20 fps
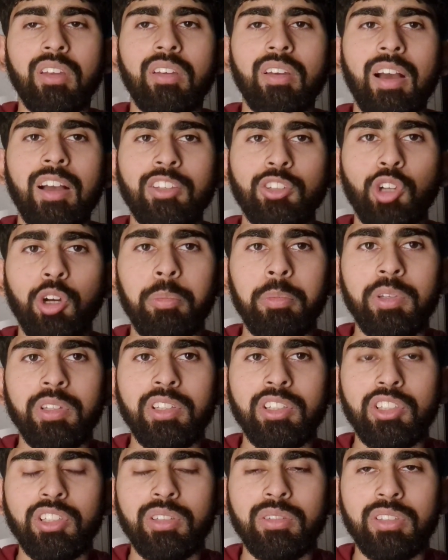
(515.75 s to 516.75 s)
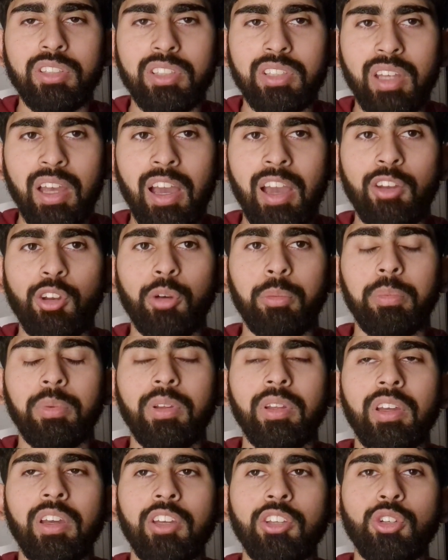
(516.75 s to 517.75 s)
As an opposition side or
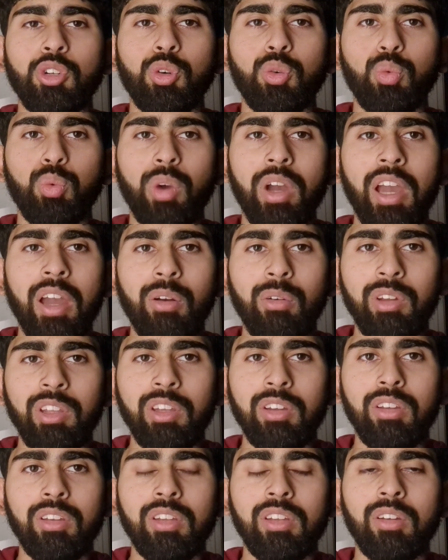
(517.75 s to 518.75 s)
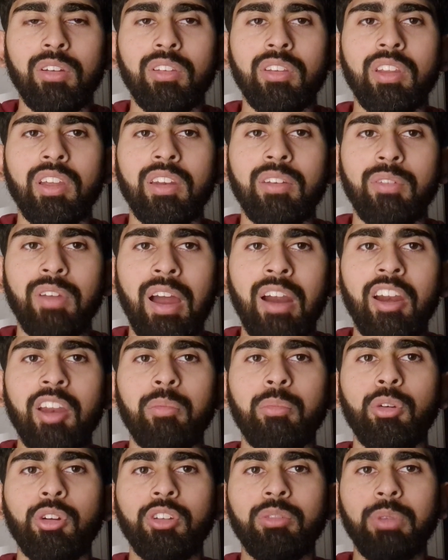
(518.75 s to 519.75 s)
player, you're wary that Harry
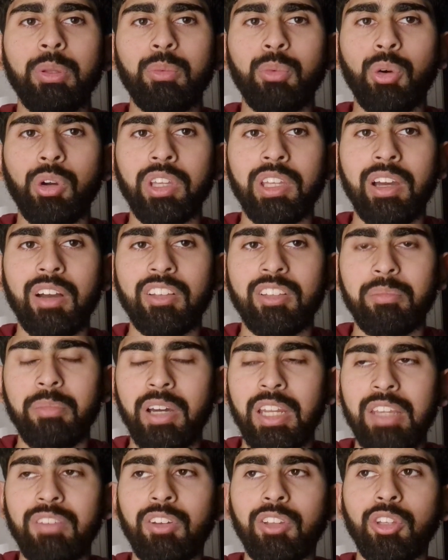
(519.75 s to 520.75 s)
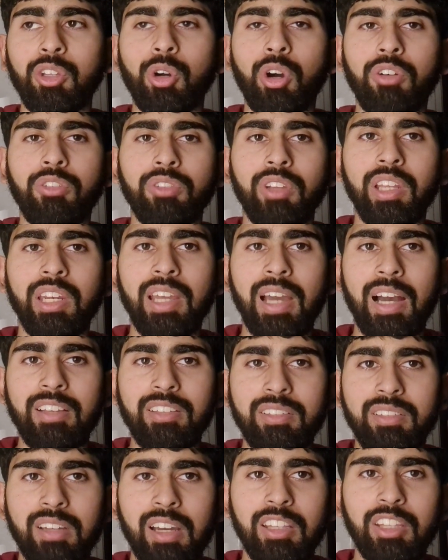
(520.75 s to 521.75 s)
Brook could be walking out to bat, even though off late he
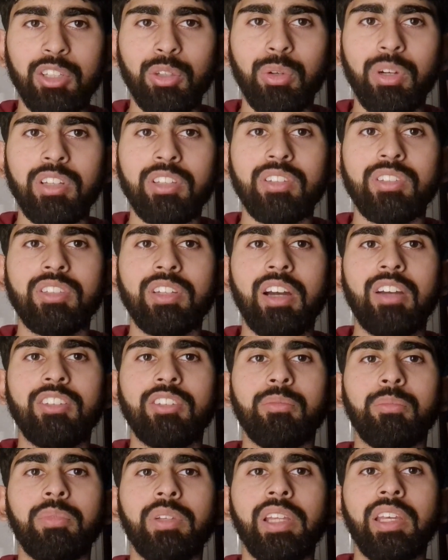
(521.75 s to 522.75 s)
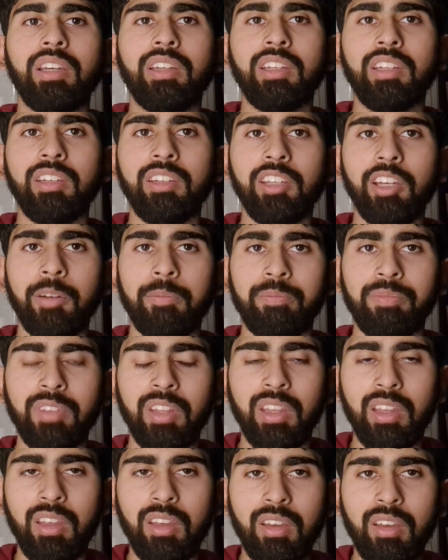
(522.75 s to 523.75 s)
hasn't had the greater times in playing in India.
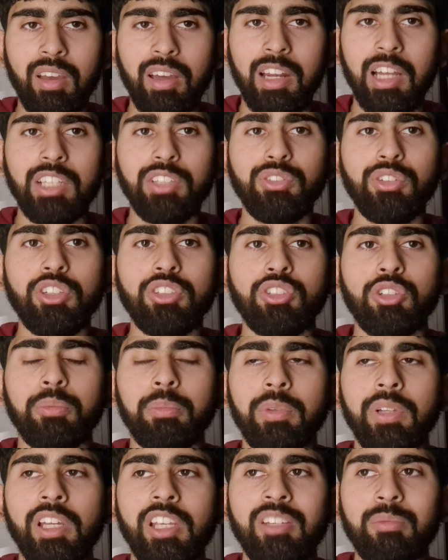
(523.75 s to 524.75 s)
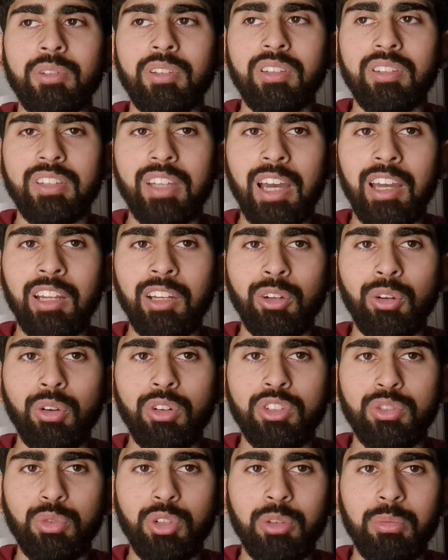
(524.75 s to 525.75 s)
And as for his replacement, Dan
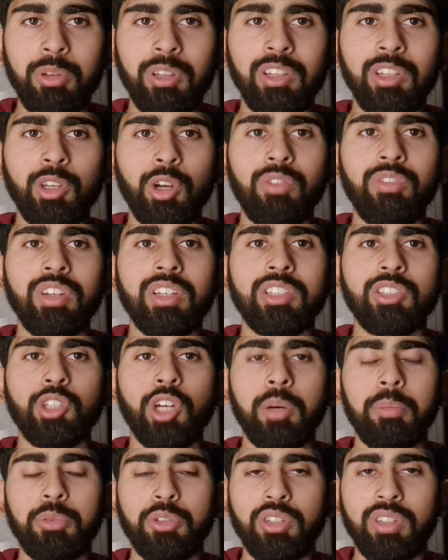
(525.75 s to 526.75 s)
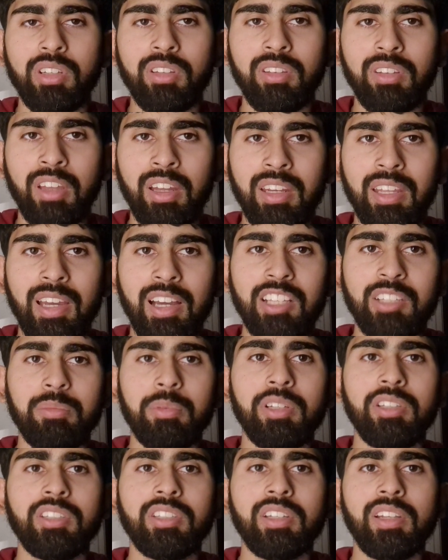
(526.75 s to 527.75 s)
Lawrence would have been the obvious option, and he has
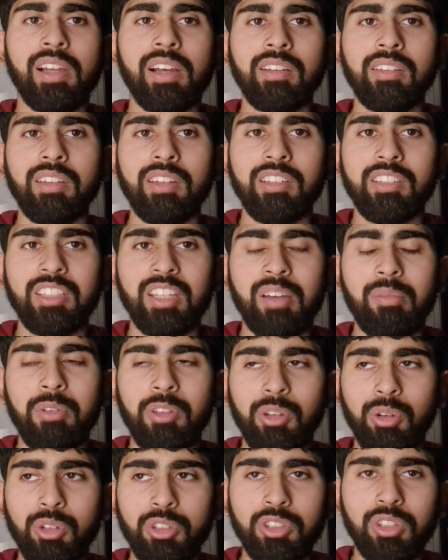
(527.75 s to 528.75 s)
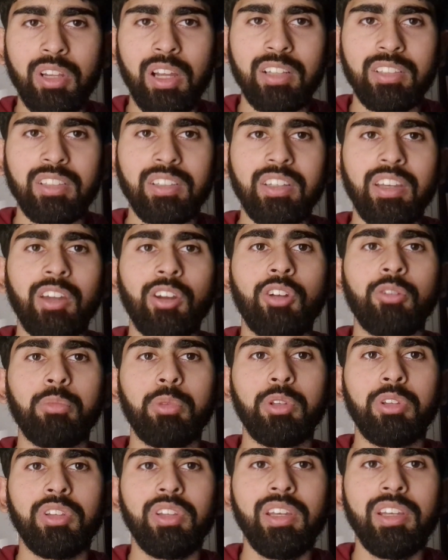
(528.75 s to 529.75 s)
been selected. He's someone that also likes to get on
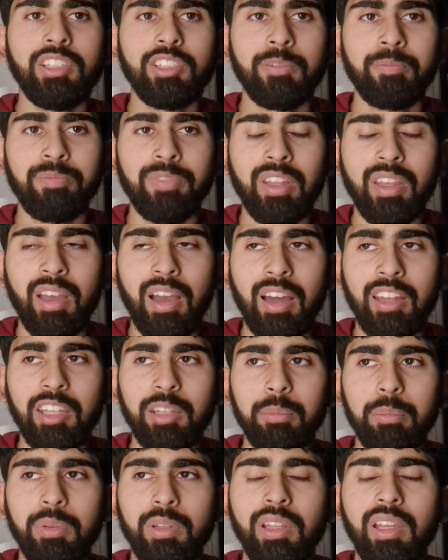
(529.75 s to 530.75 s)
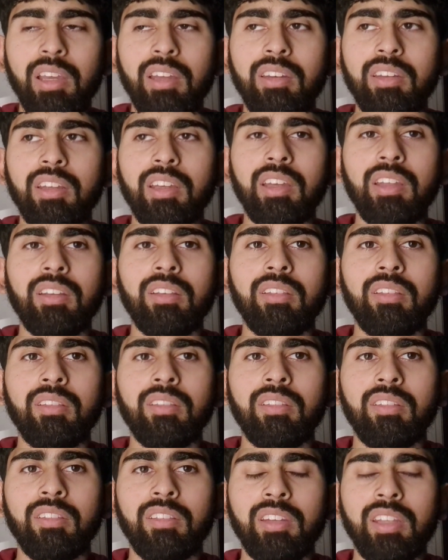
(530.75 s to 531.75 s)
with things, and he played
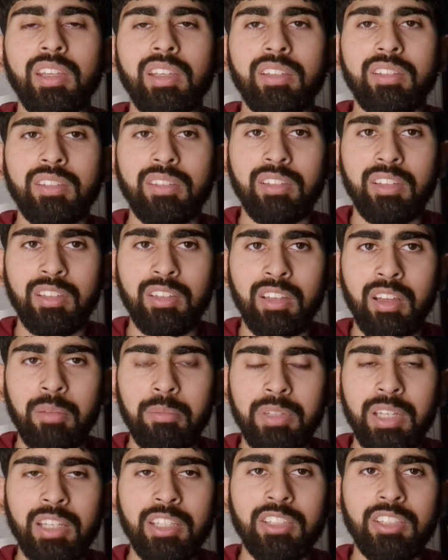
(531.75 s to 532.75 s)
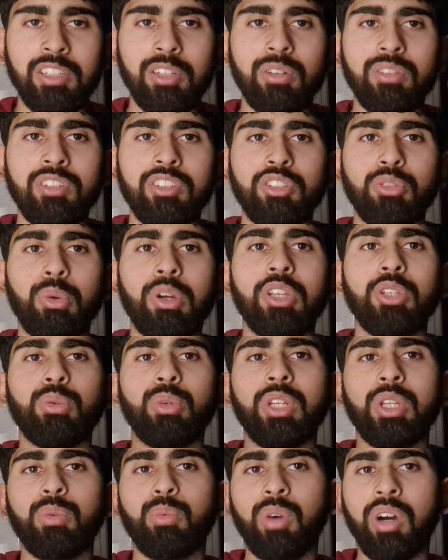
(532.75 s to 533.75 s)
in the test series in
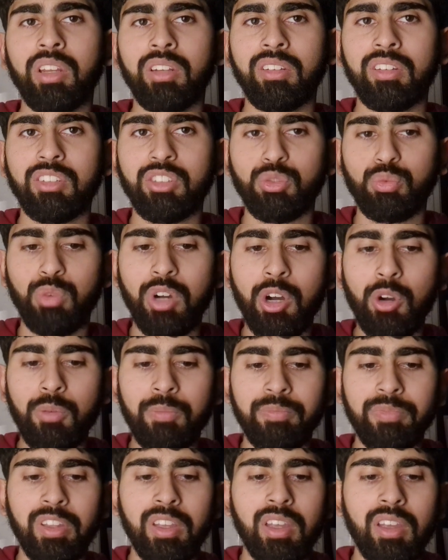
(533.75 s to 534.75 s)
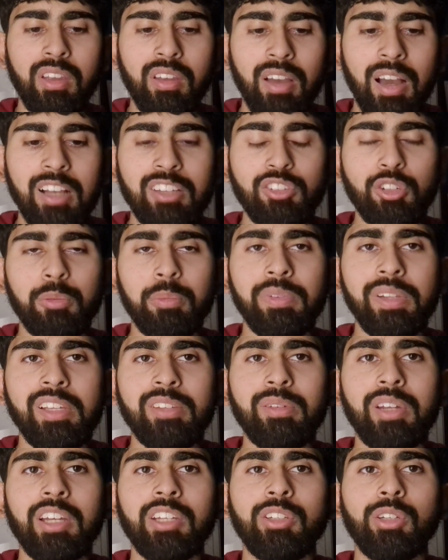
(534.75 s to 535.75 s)
2021 as well. As a
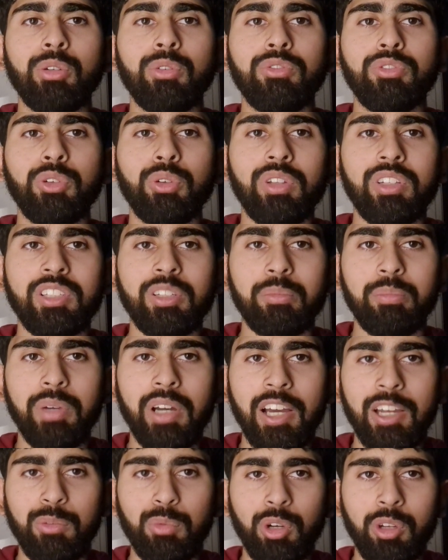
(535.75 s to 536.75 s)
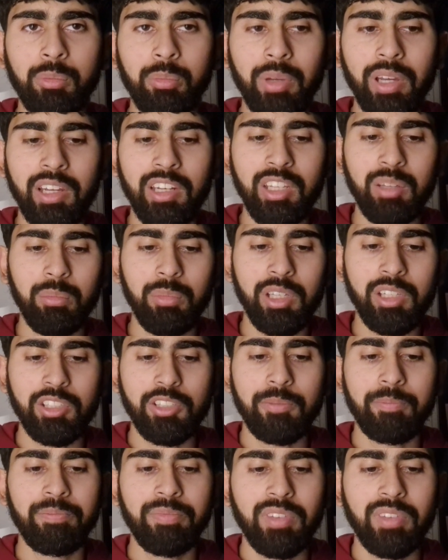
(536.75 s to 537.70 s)
replacement, I don't feel that's a bad one by any means.